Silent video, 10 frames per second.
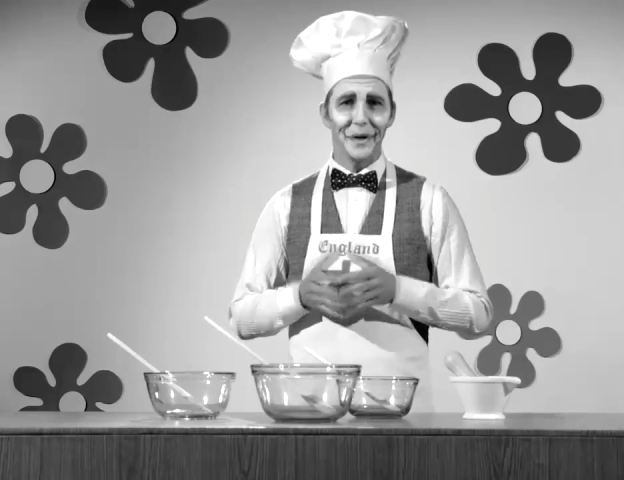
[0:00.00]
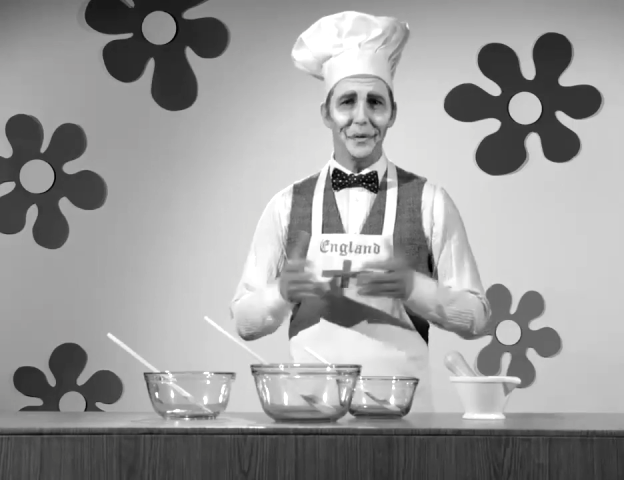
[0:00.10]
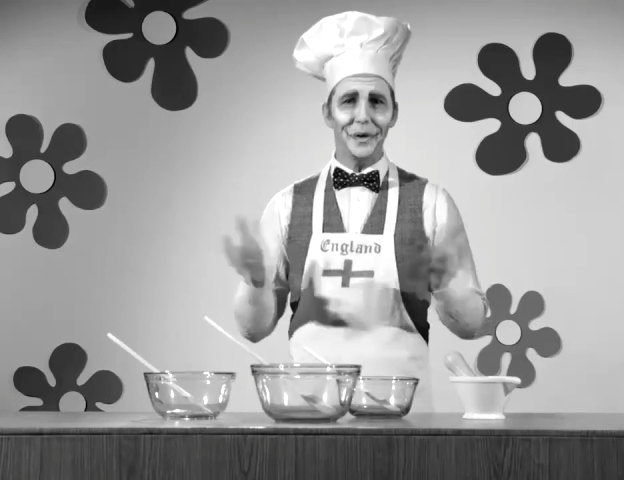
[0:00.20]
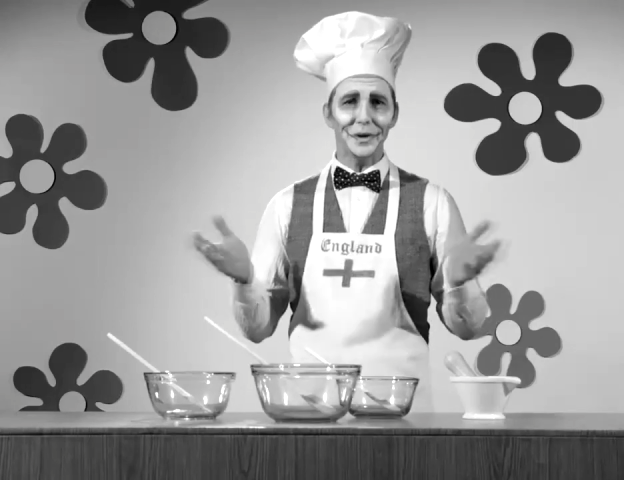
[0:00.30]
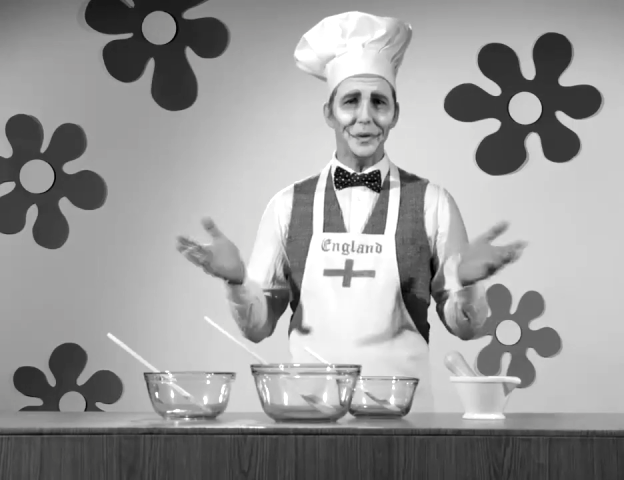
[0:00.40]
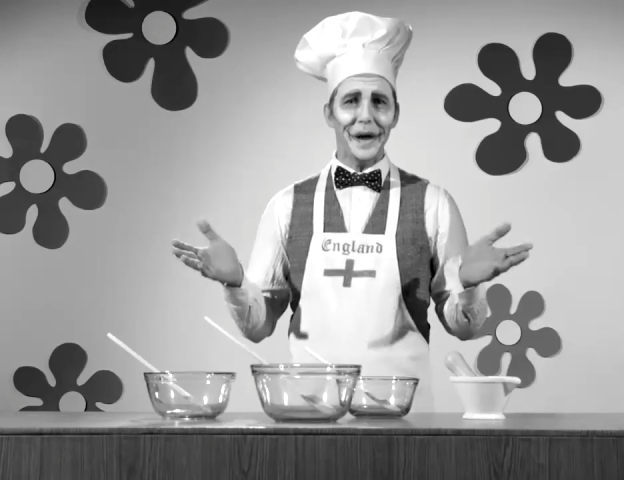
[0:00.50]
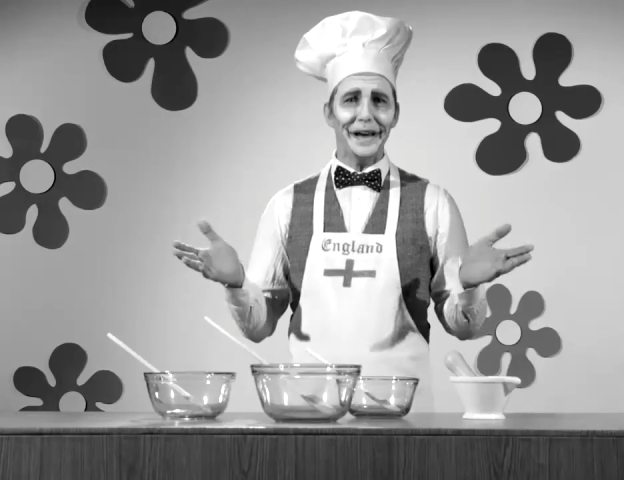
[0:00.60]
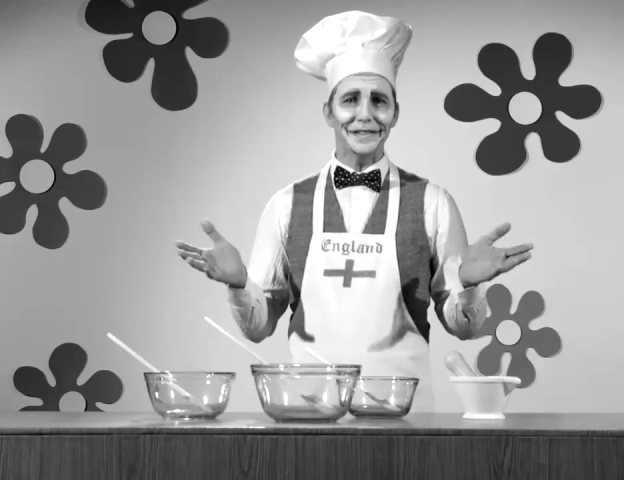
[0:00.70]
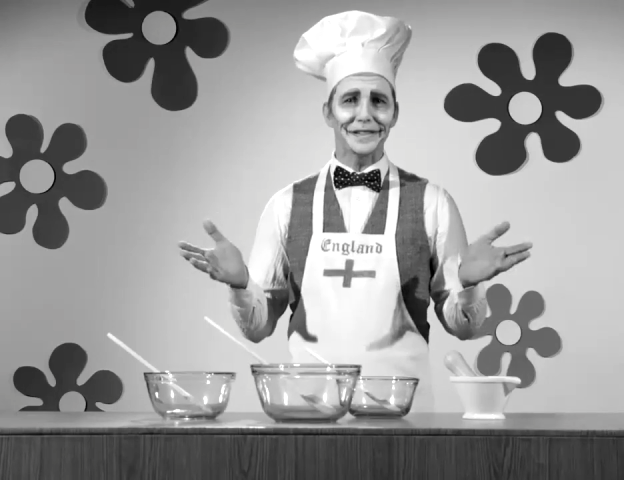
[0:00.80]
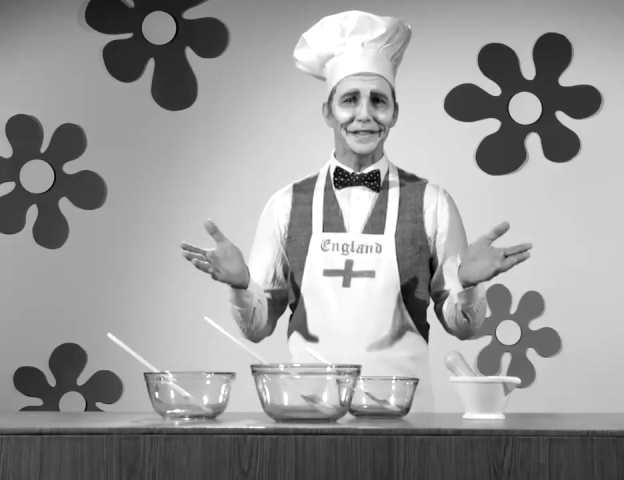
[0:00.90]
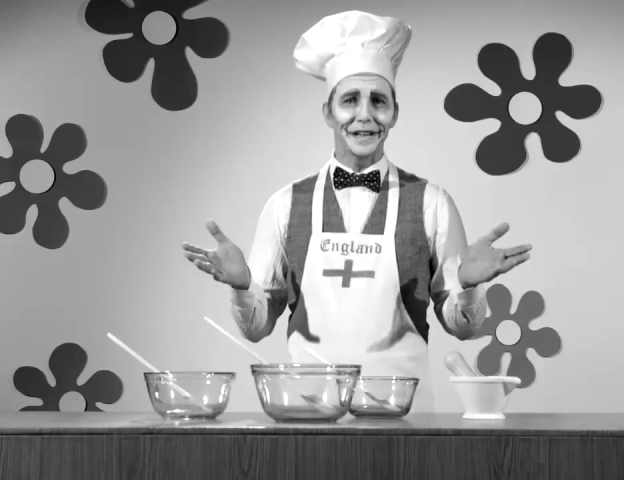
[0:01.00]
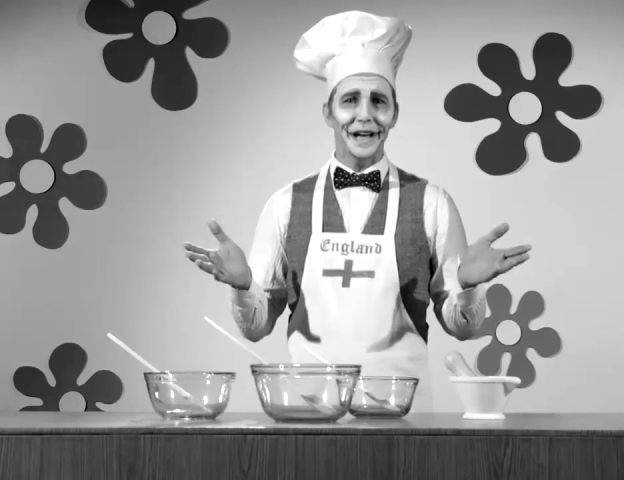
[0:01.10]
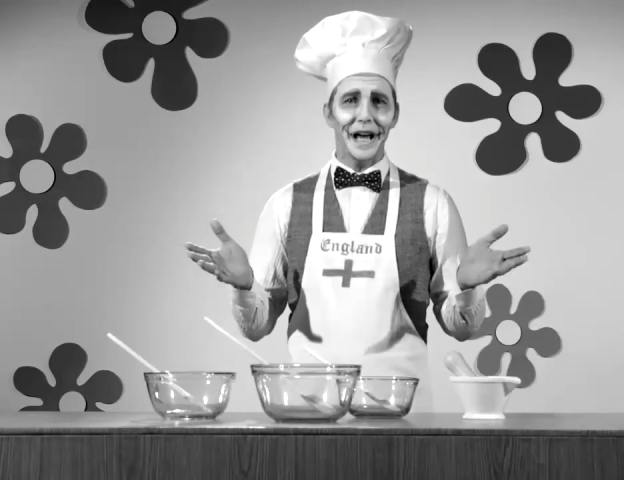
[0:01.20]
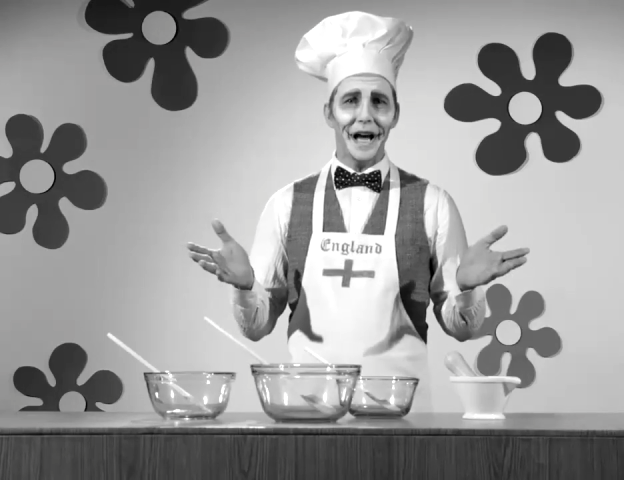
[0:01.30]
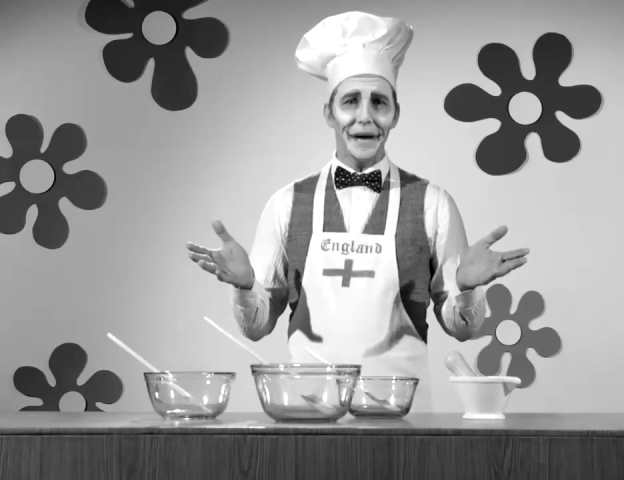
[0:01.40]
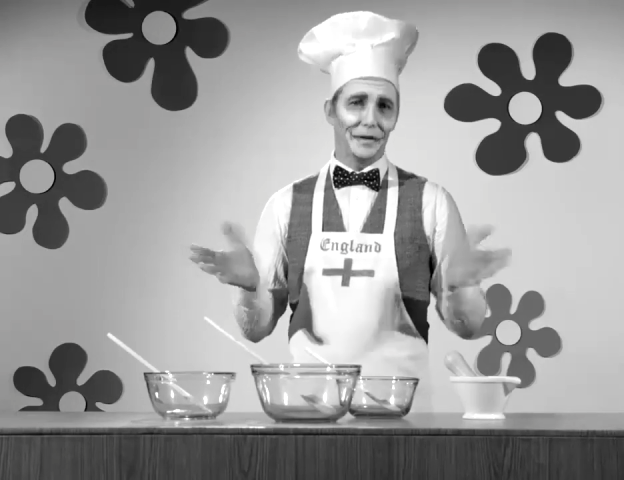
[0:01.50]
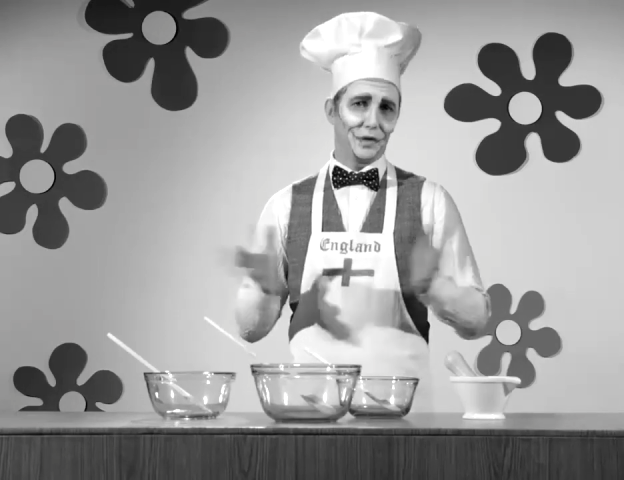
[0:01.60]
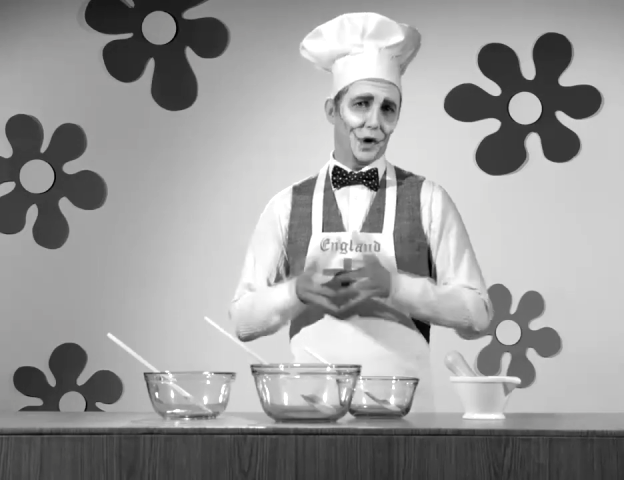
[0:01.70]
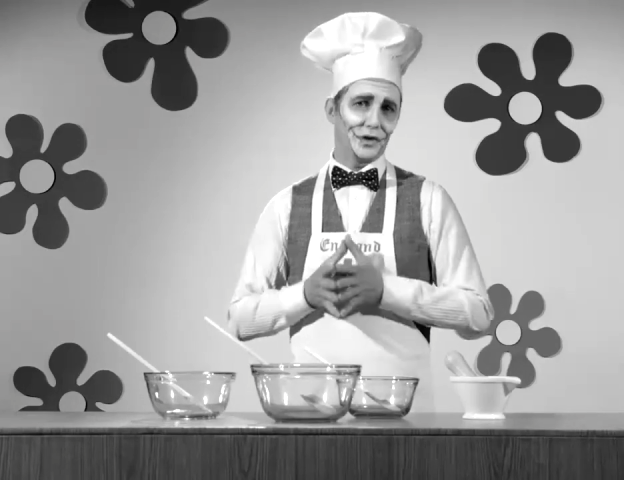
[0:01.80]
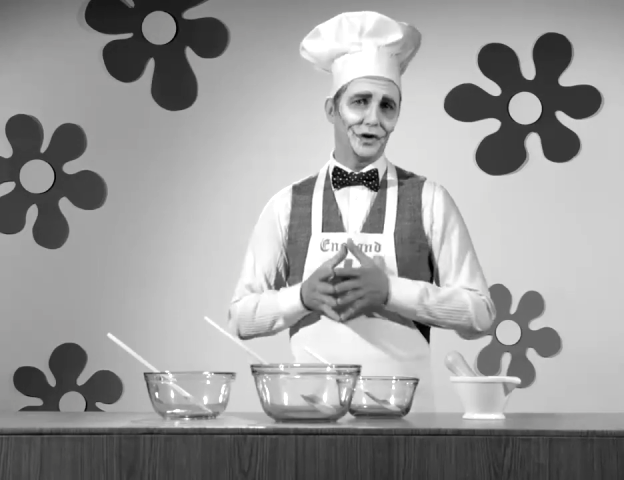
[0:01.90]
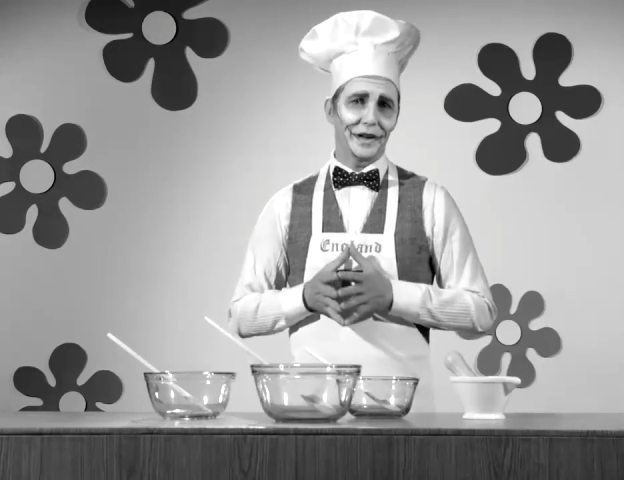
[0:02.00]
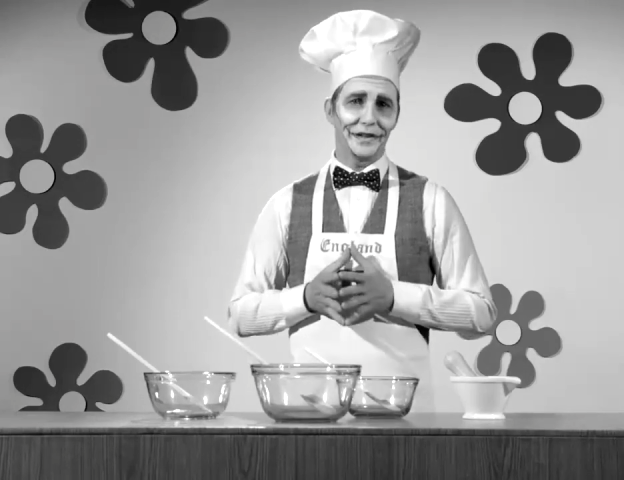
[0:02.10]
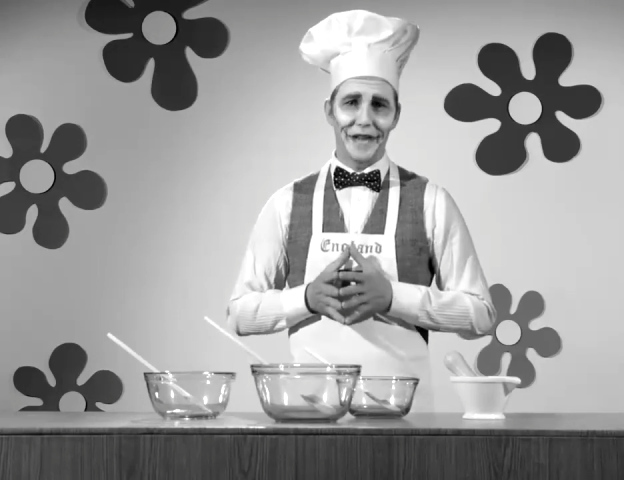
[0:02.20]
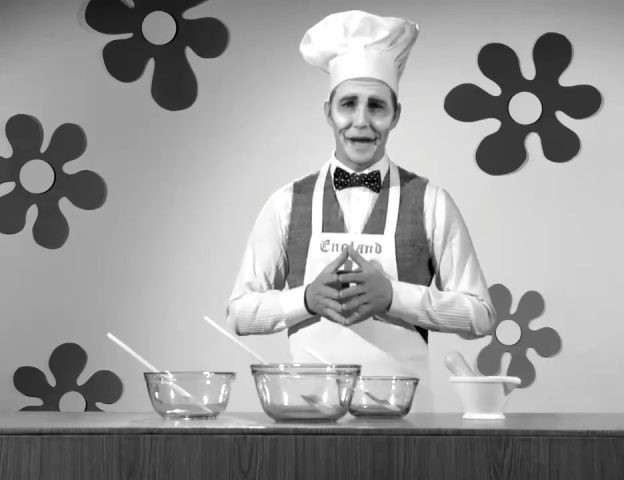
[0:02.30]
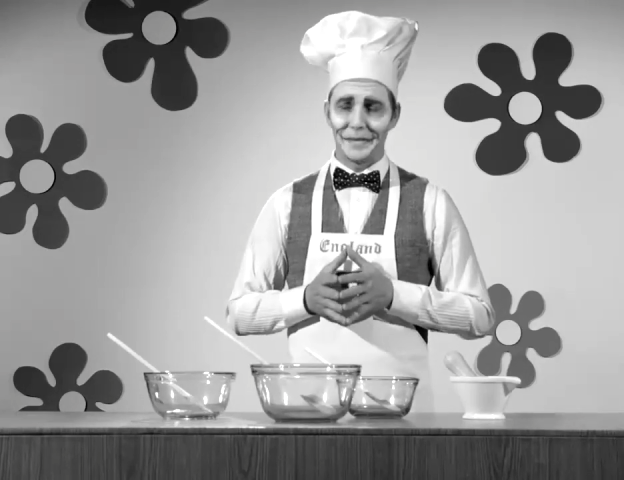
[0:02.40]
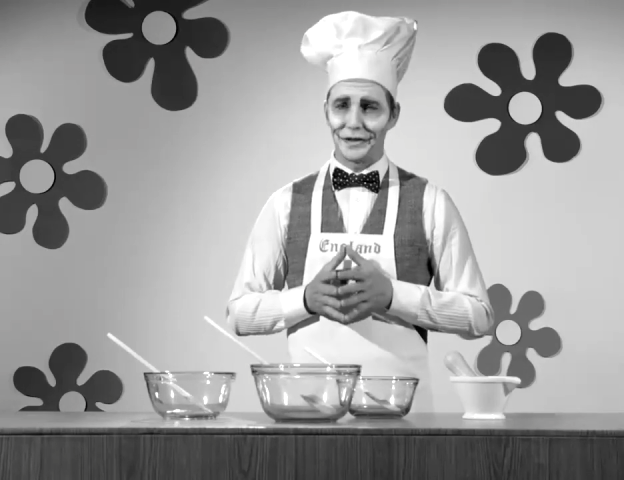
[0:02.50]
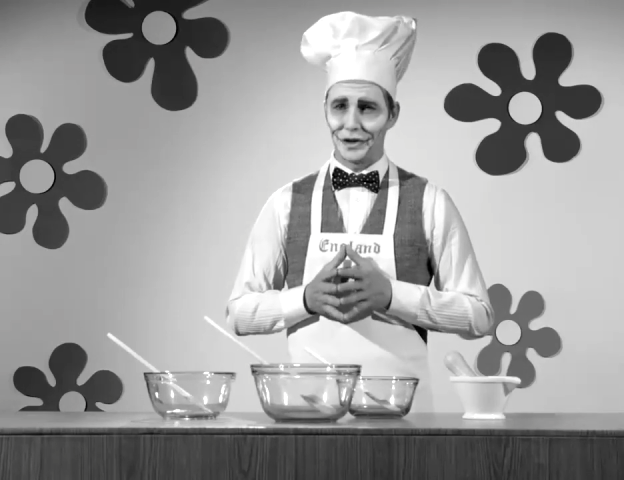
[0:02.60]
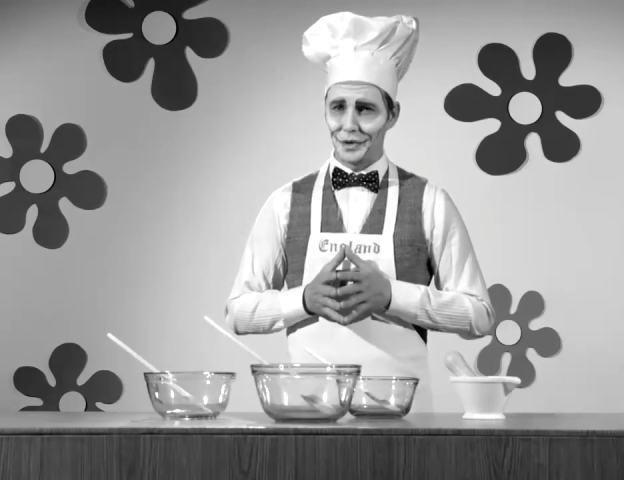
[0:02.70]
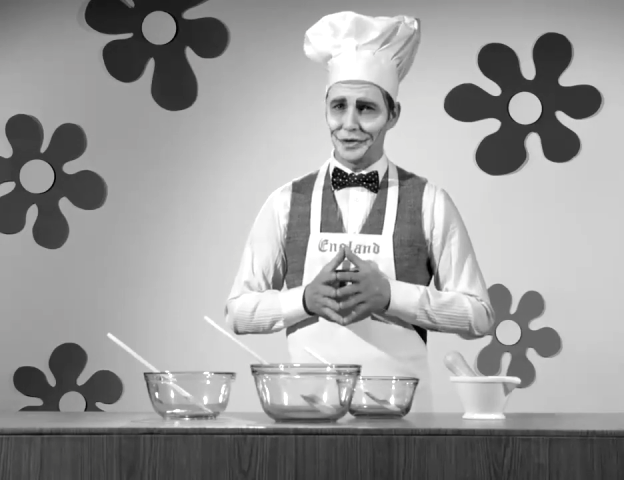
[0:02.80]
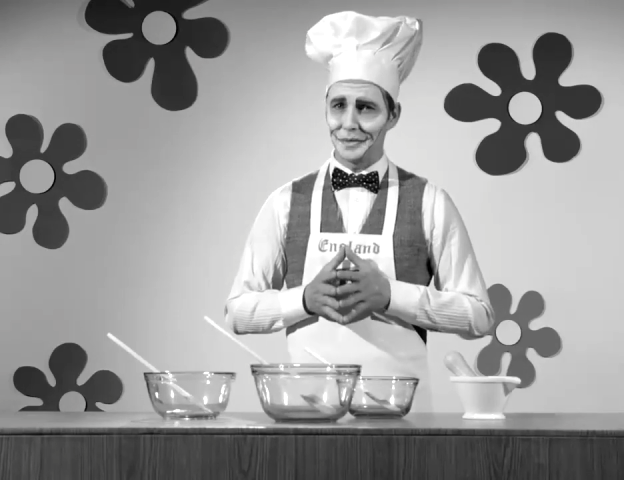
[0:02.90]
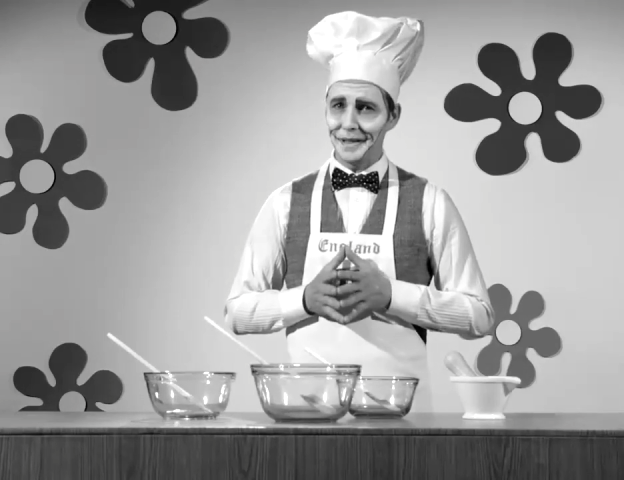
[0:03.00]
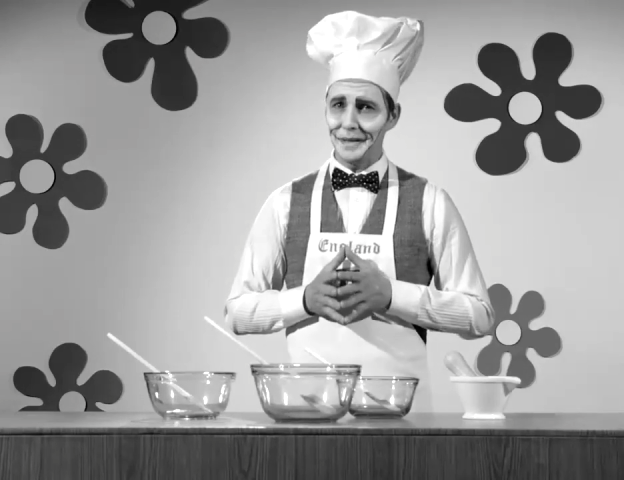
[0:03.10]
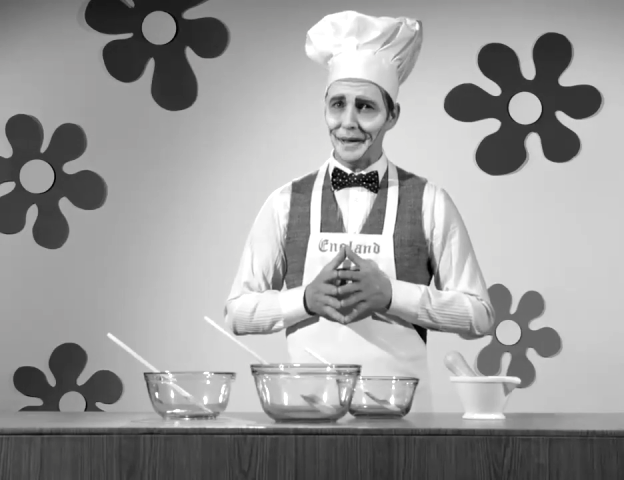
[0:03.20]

What a waste! I mean, of course, it's not as yummy as it used to be,